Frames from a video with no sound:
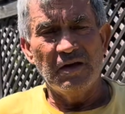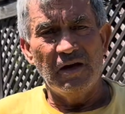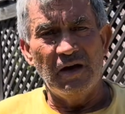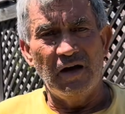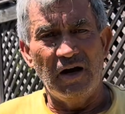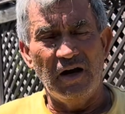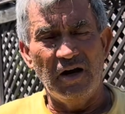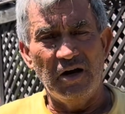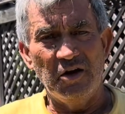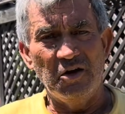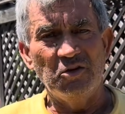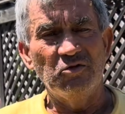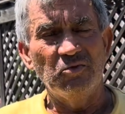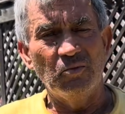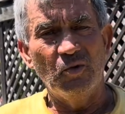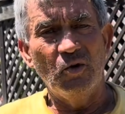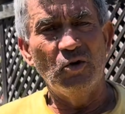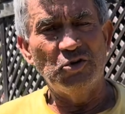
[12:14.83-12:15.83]
a
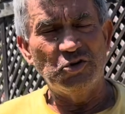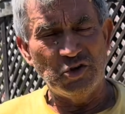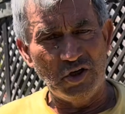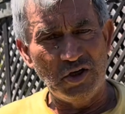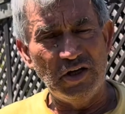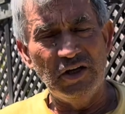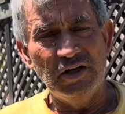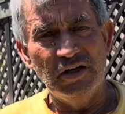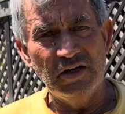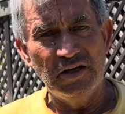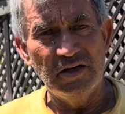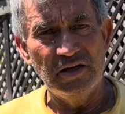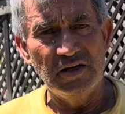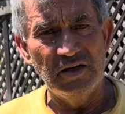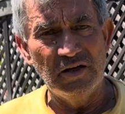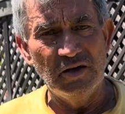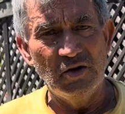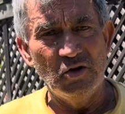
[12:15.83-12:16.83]
small tree.
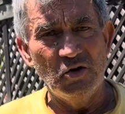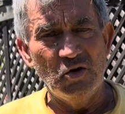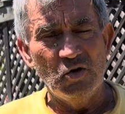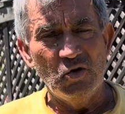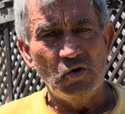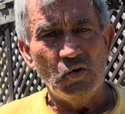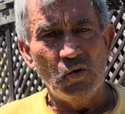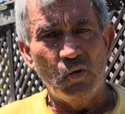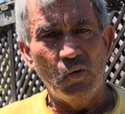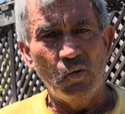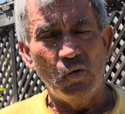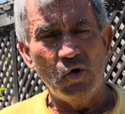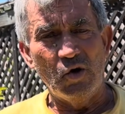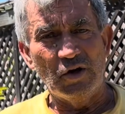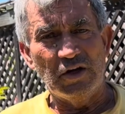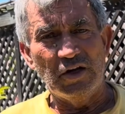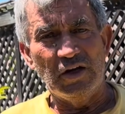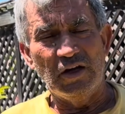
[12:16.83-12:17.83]

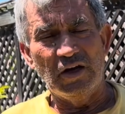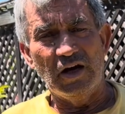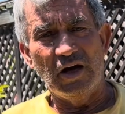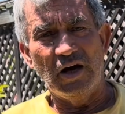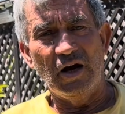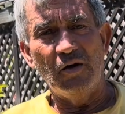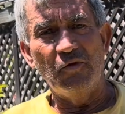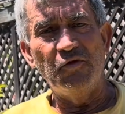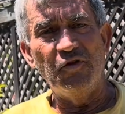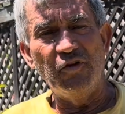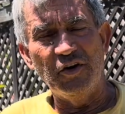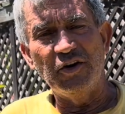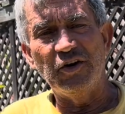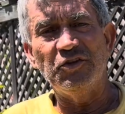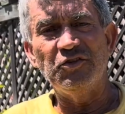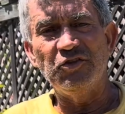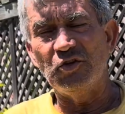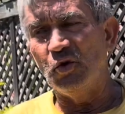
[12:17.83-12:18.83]
Working
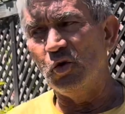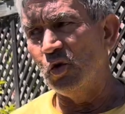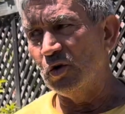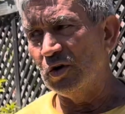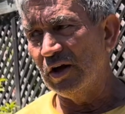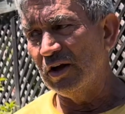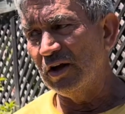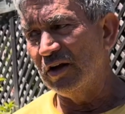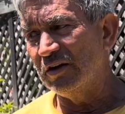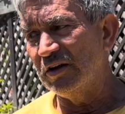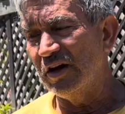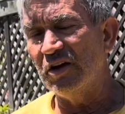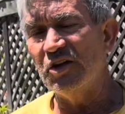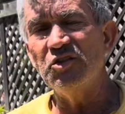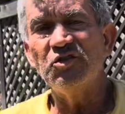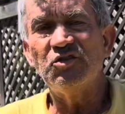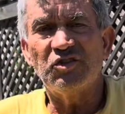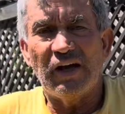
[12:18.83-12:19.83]
first, looking at the
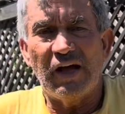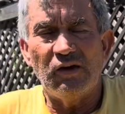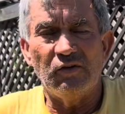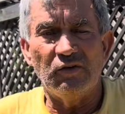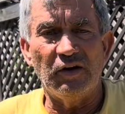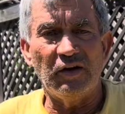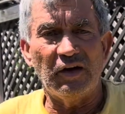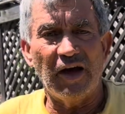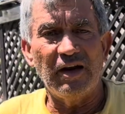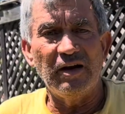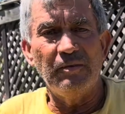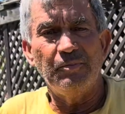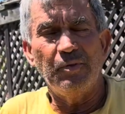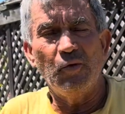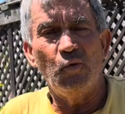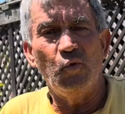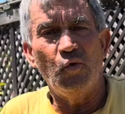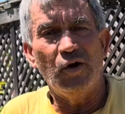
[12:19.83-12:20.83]
inside of the
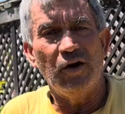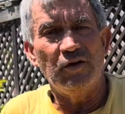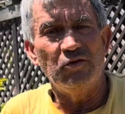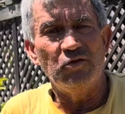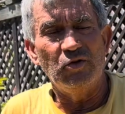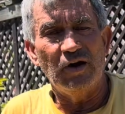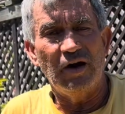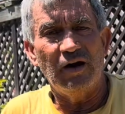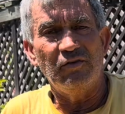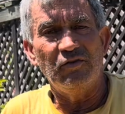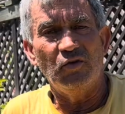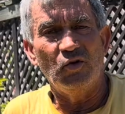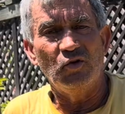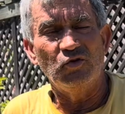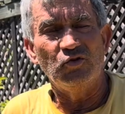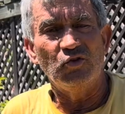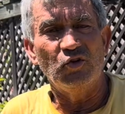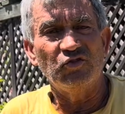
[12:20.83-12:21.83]
canopy where you have
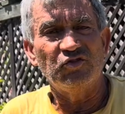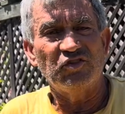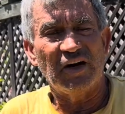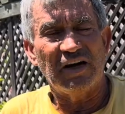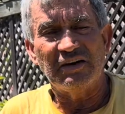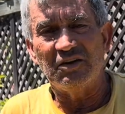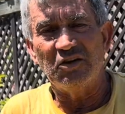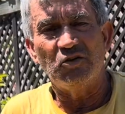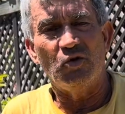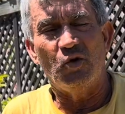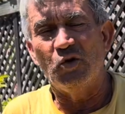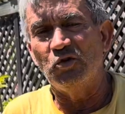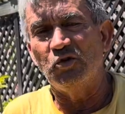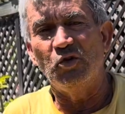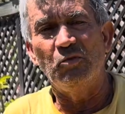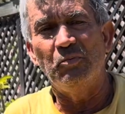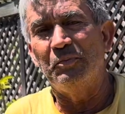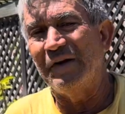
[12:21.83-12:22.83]
those suckers, all
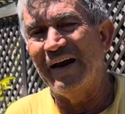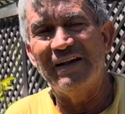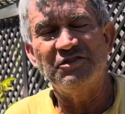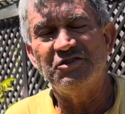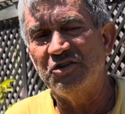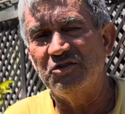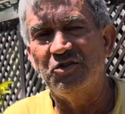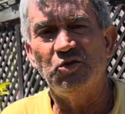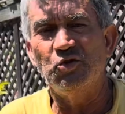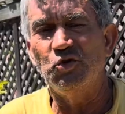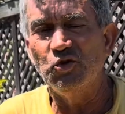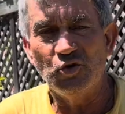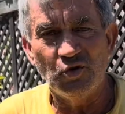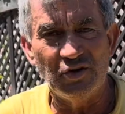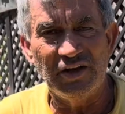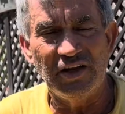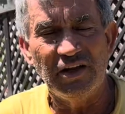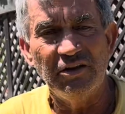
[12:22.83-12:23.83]
those branches that you
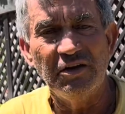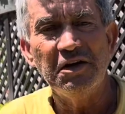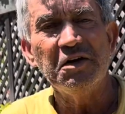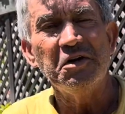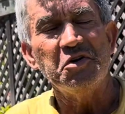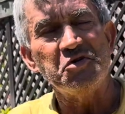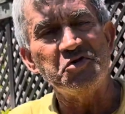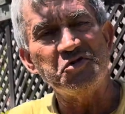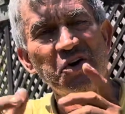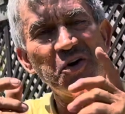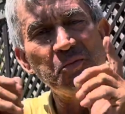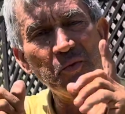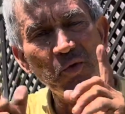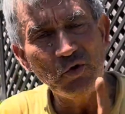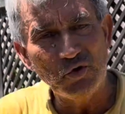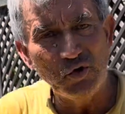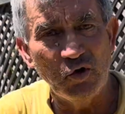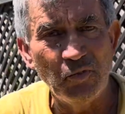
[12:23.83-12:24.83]
don't need.
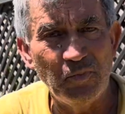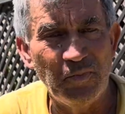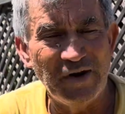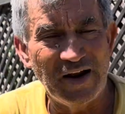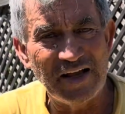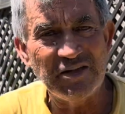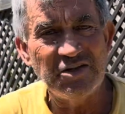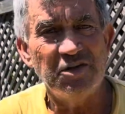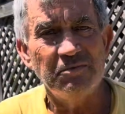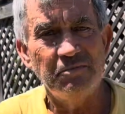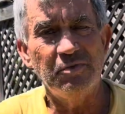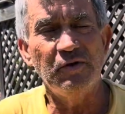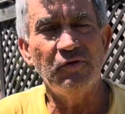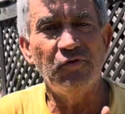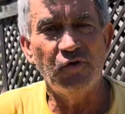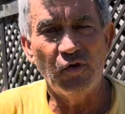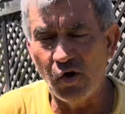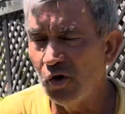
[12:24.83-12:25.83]
Remove those branches
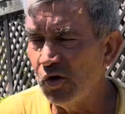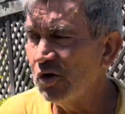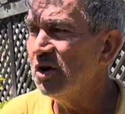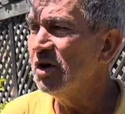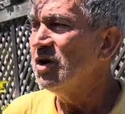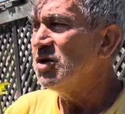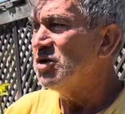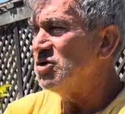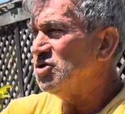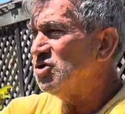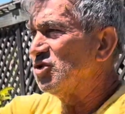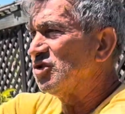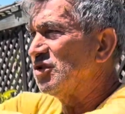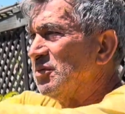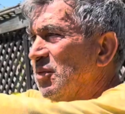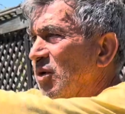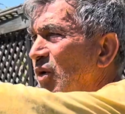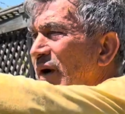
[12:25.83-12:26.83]
before you
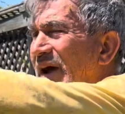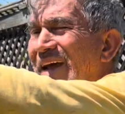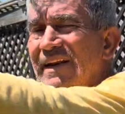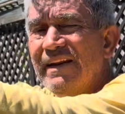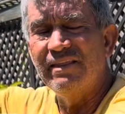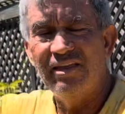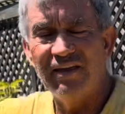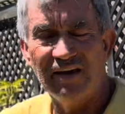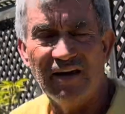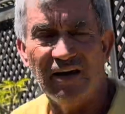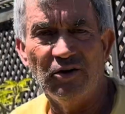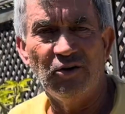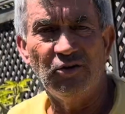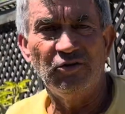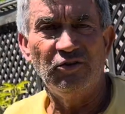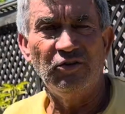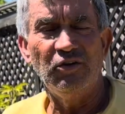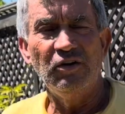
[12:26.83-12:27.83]
remove anything
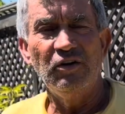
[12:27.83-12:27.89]
else